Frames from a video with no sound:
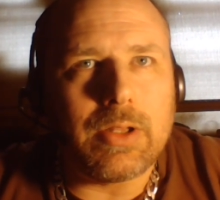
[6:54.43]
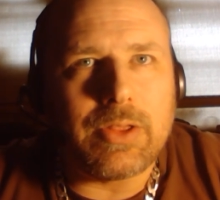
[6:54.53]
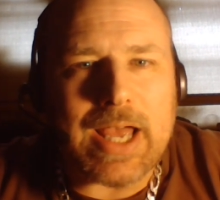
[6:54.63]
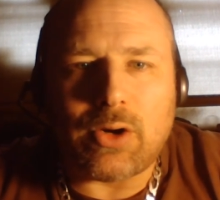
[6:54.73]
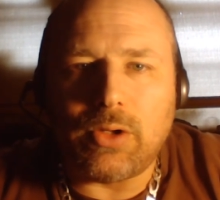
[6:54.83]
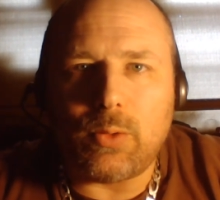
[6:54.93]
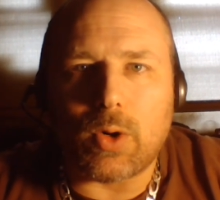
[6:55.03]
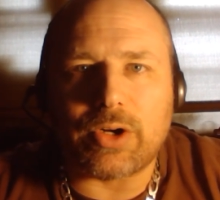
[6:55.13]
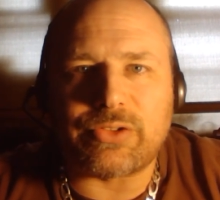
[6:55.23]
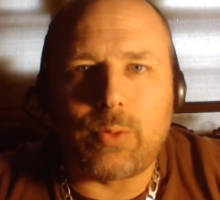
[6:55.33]
That only
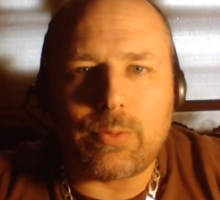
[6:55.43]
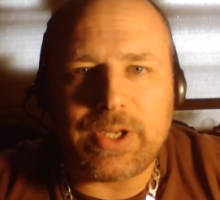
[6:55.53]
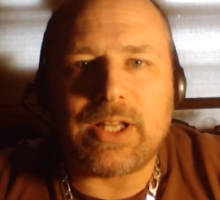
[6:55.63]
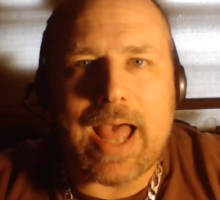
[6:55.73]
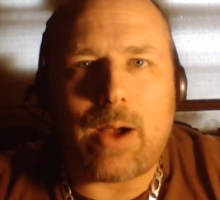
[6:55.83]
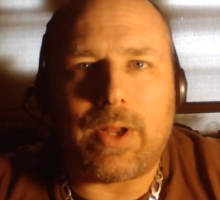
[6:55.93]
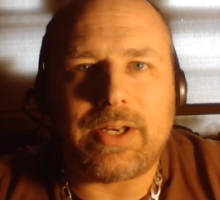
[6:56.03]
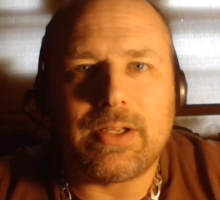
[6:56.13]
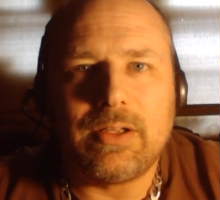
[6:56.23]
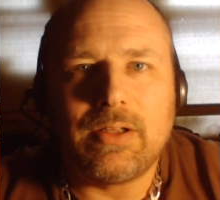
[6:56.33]
works when we allow it.
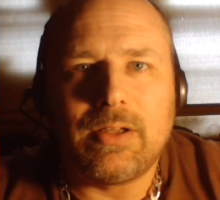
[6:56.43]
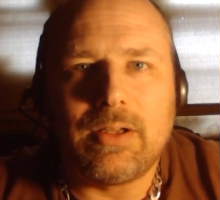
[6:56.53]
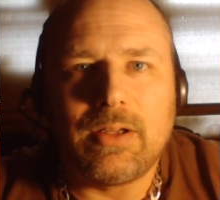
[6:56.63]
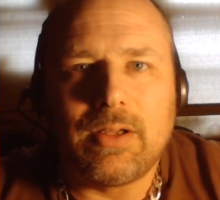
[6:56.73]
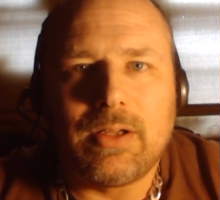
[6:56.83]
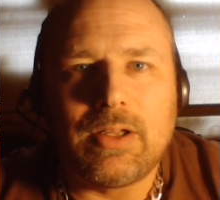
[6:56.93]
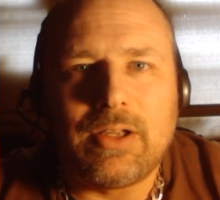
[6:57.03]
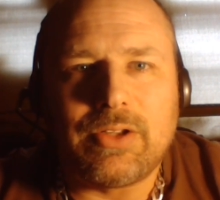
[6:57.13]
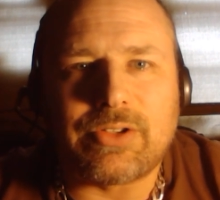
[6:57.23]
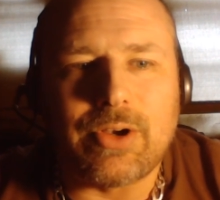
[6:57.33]

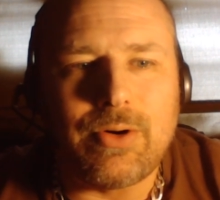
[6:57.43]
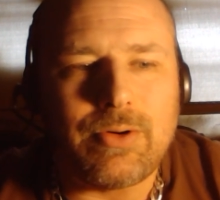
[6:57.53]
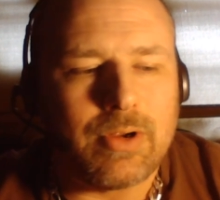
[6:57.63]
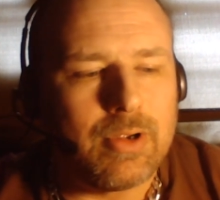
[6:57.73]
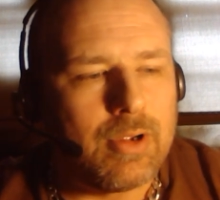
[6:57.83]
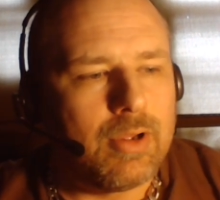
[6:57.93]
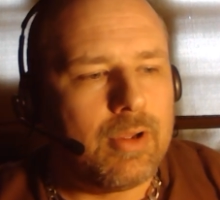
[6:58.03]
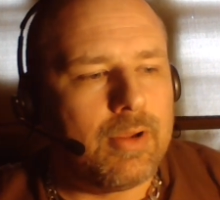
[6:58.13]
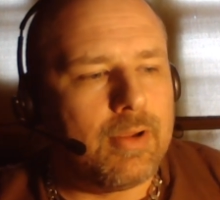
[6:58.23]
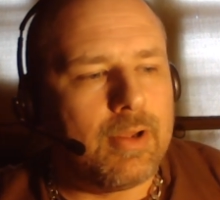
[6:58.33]
So,
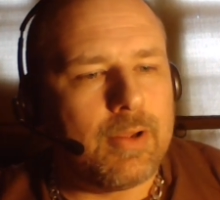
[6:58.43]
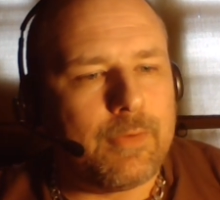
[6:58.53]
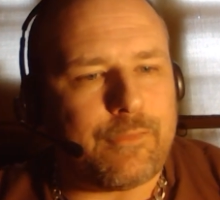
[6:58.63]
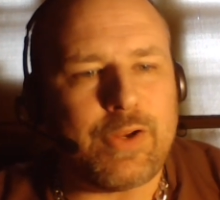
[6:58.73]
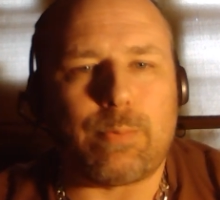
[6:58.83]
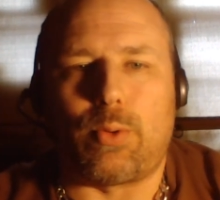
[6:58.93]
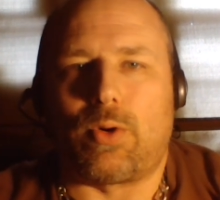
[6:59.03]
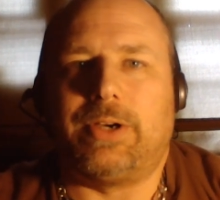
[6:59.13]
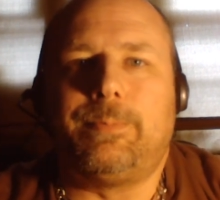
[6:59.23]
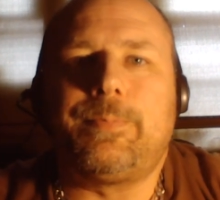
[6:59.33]
fear
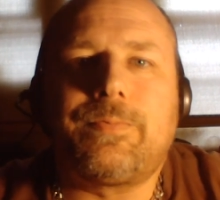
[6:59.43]
porn.